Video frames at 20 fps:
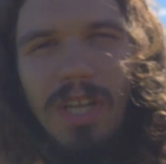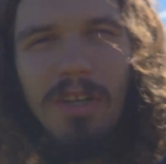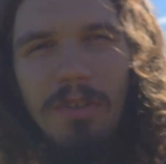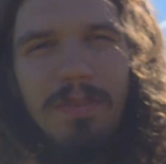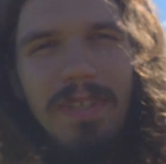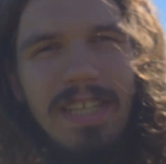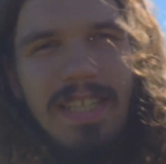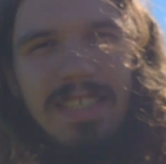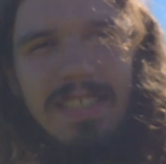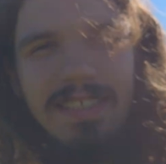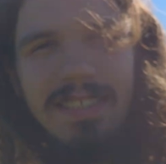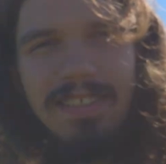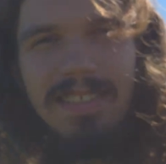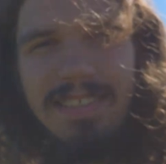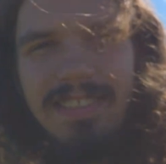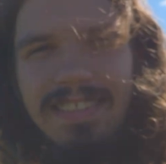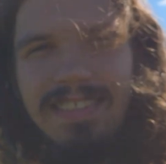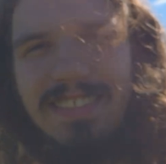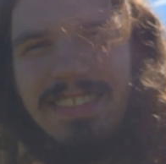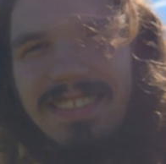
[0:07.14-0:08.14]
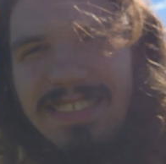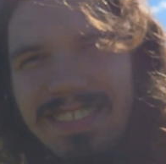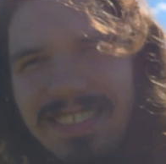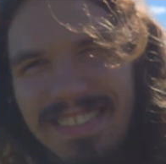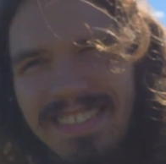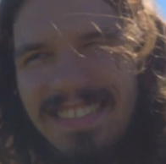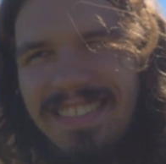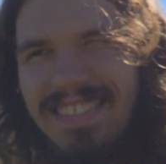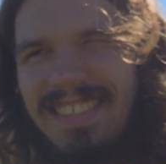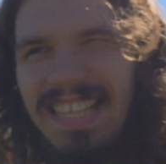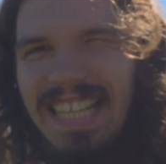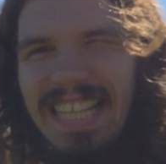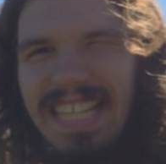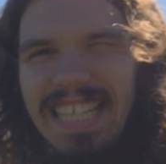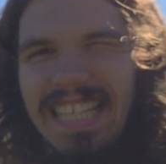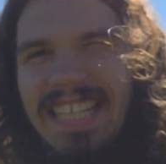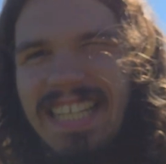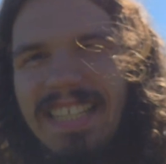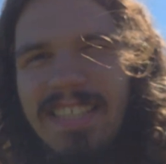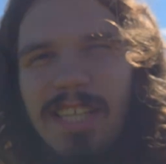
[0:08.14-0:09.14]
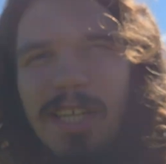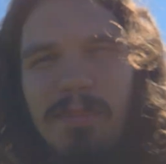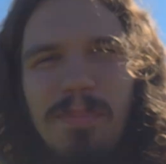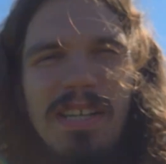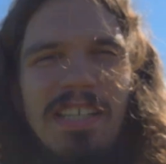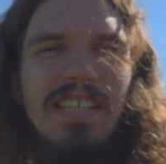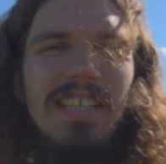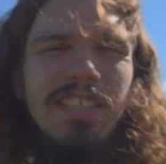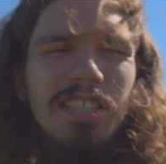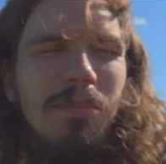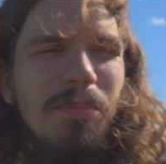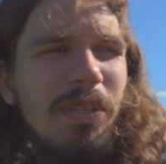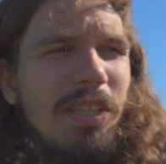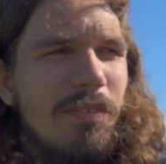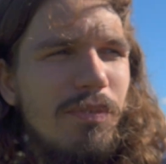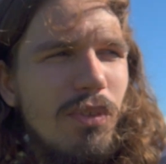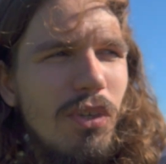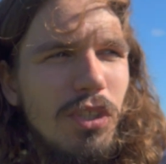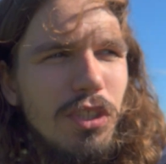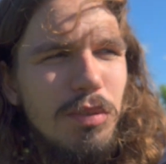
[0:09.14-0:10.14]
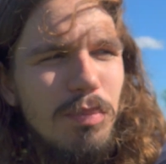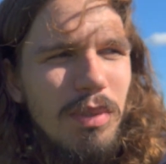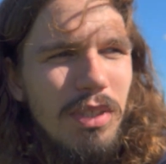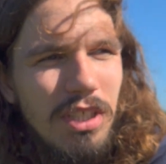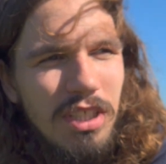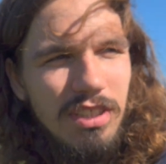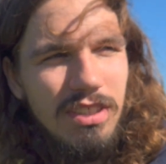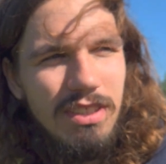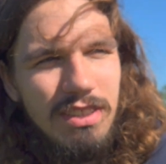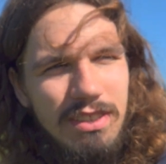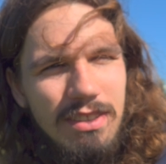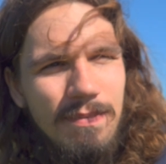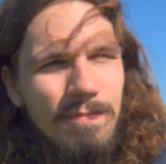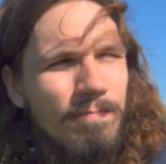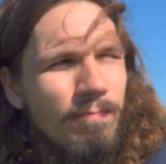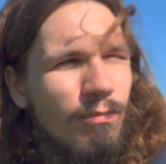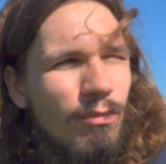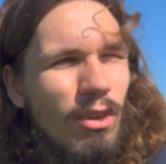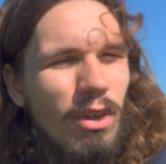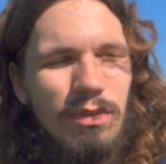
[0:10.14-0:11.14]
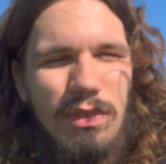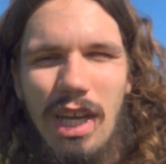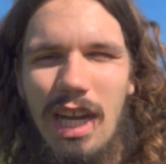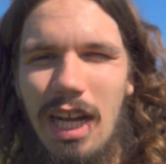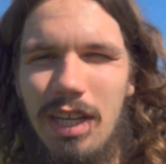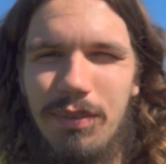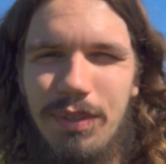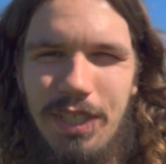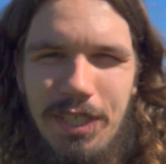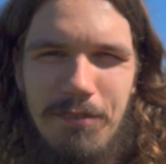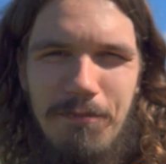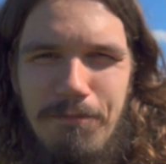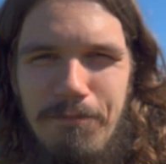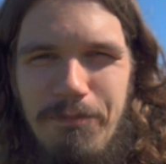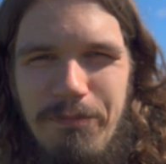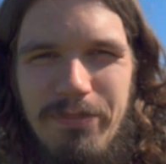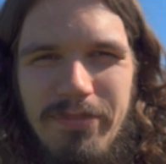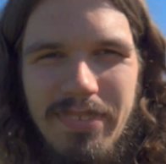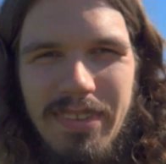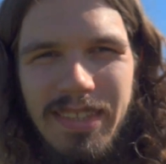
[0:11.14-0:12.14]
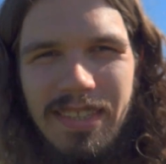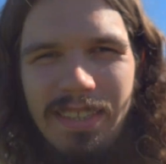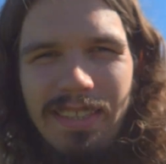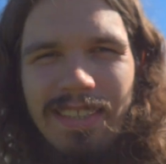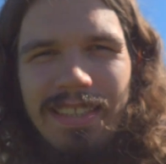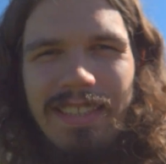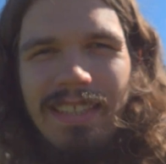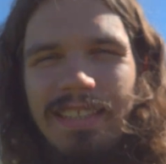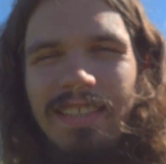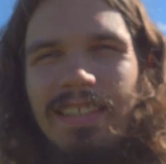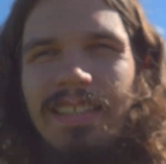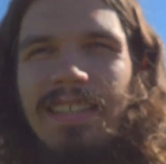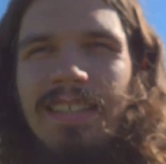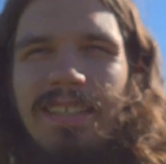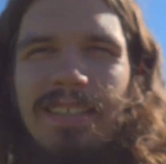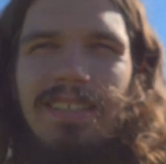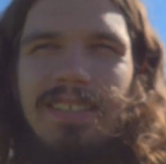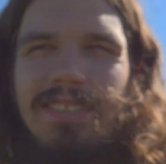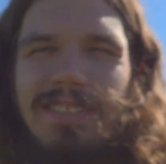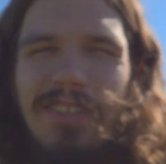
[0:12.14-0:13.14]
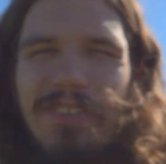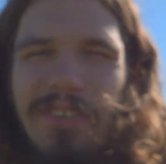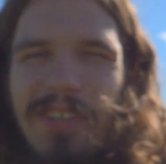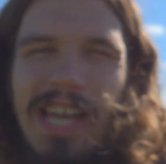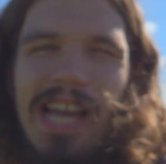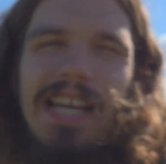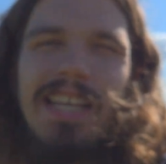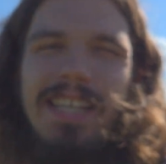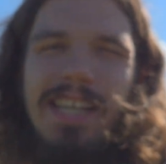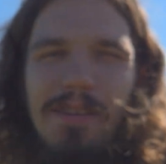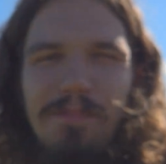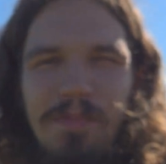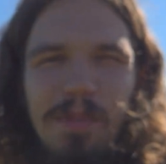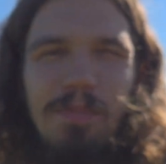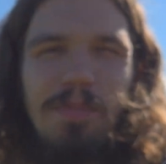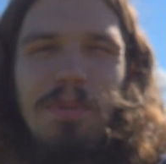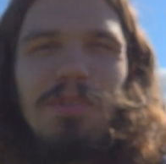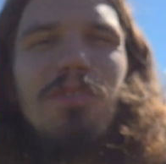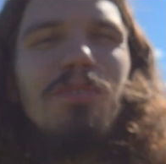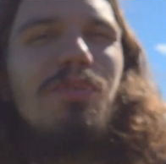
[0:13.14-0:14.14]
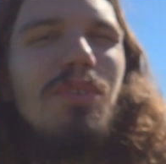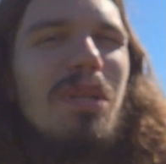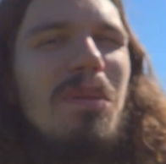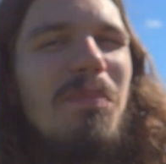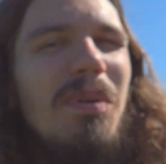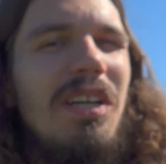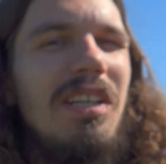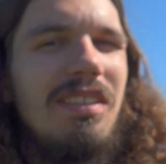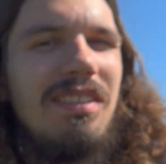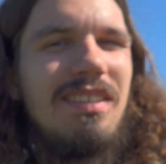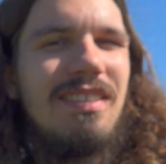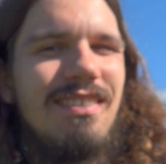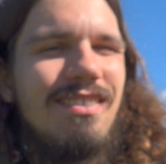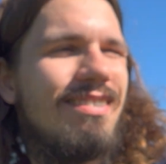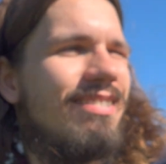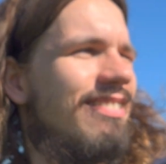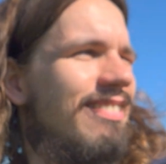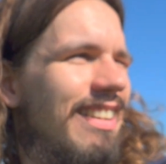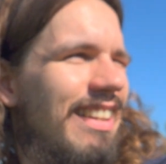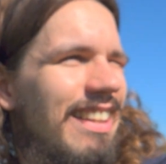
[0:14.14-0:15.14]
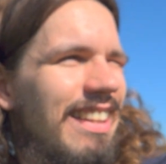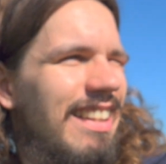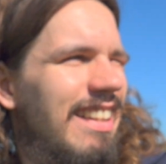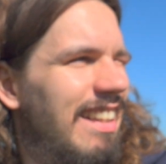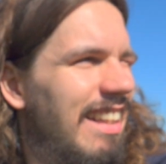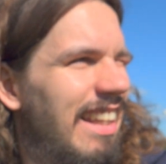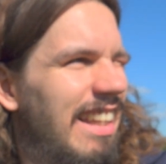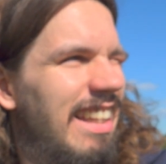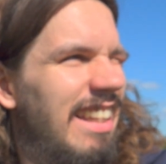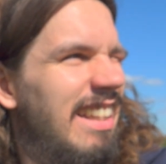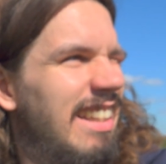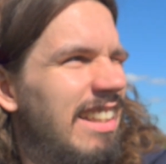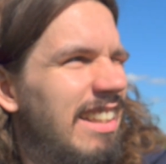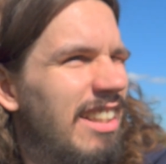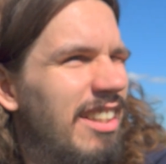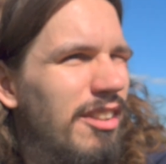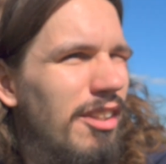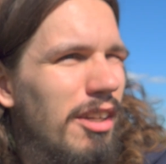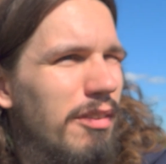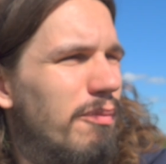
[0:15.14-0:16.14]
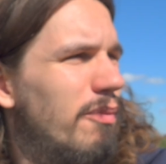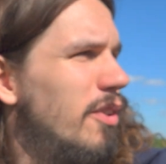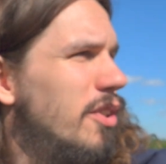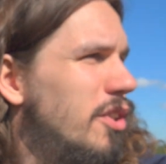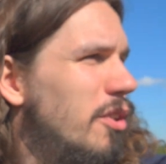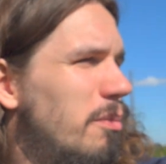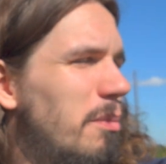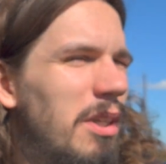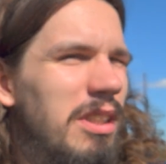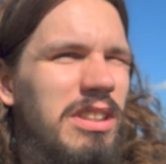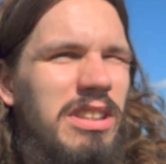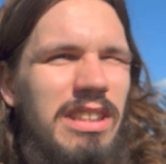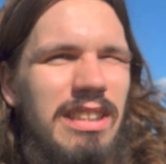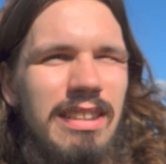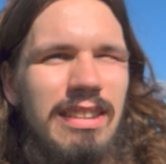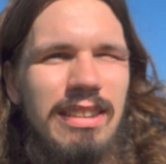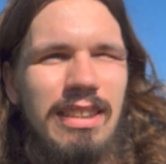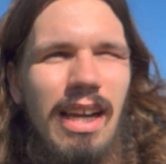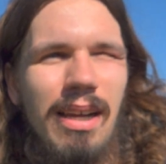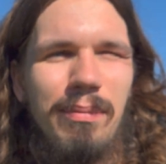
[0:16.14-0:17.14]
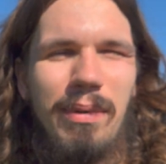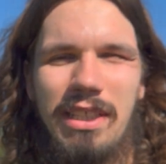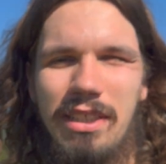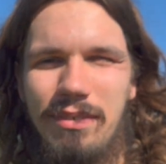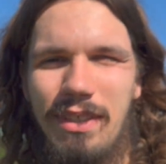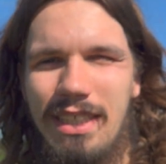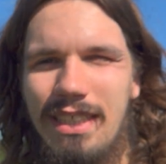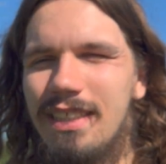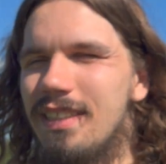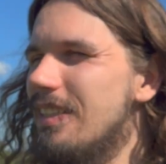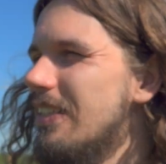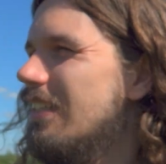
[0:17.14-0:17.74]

now we're here, and Denmark there's a bit of noise because of the highway. So yeah, it can be beautiful, but not for so much time anyway.